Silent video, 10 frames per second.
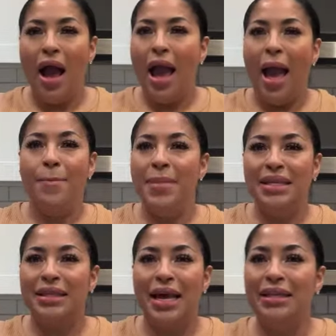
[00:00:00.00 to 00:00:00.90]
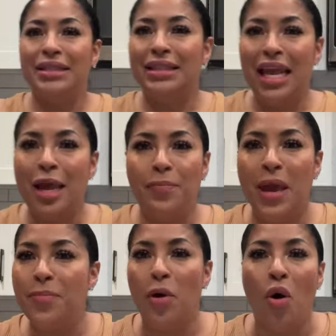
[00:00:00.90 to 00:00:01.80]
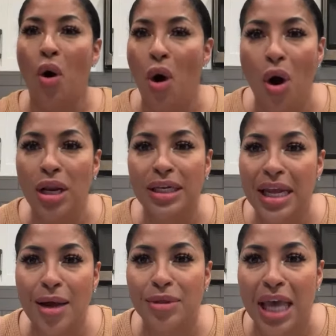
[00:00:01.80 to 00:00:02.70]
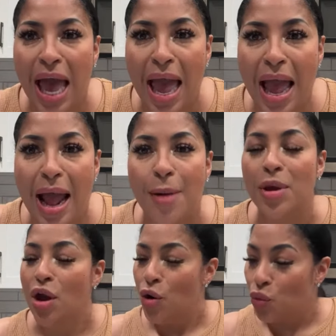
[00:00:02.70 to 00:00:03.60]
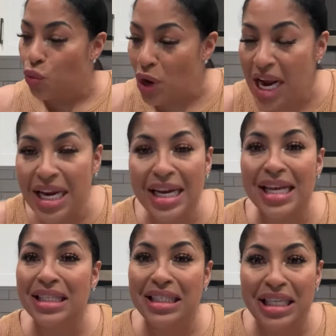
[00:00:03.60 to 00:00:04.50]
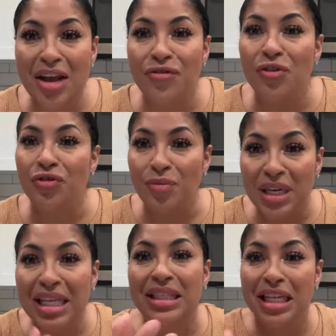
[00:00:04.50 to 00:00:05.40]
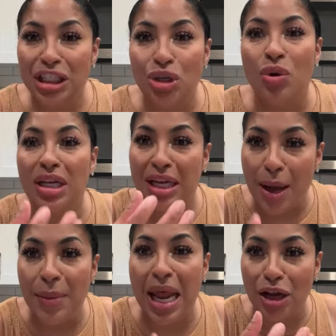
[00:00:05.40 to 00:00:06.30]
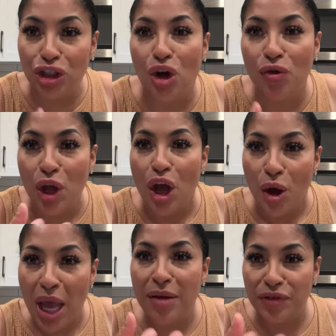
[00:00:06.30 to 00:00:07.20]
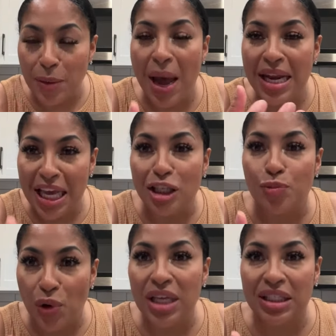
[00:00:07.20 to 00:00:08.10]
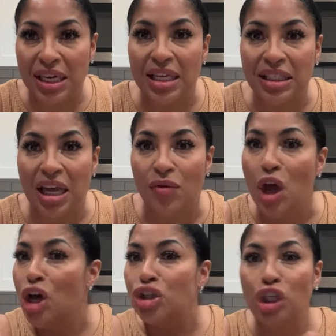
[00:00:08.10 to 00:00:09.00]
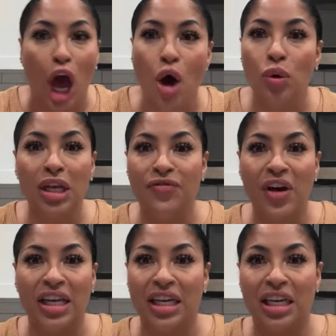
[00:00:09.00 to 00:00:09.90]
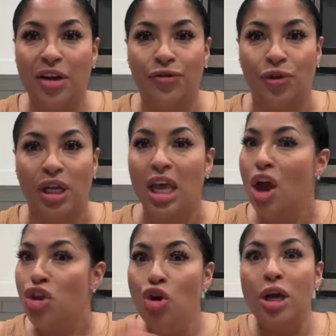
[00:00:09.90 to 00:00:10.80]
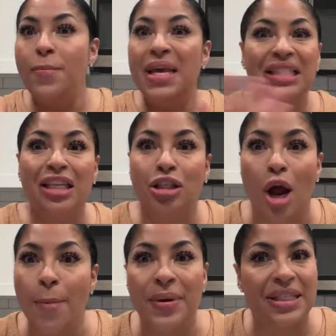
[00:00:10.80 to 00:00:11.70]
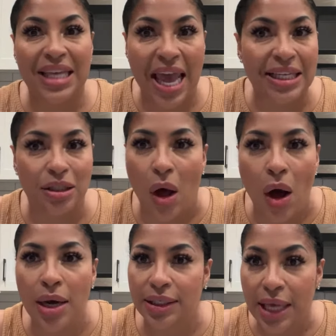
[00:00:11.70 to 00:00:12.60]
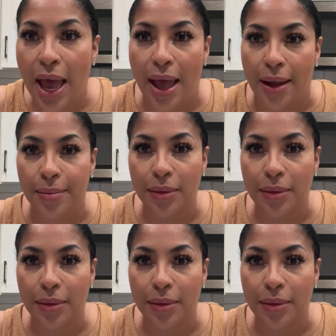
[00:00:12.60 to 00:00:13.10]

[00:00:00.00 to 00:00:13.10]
I misunderstand people all the damn time. Reading is different from listening to it coming out your, if somebody expressing themselves. Totally fucking different. You can misinterpret text all the time.